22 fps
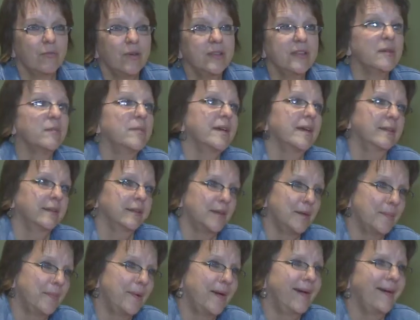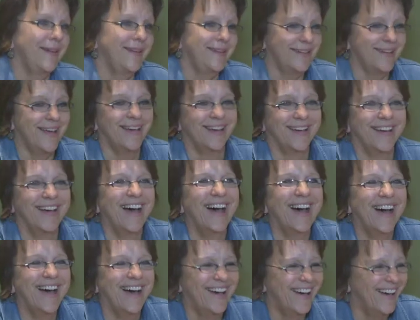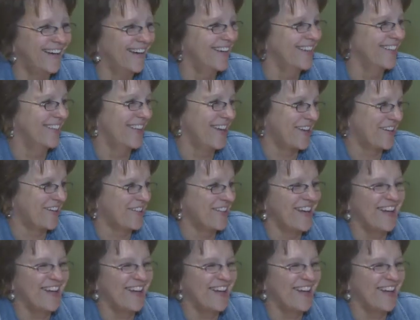one that we ended up buying later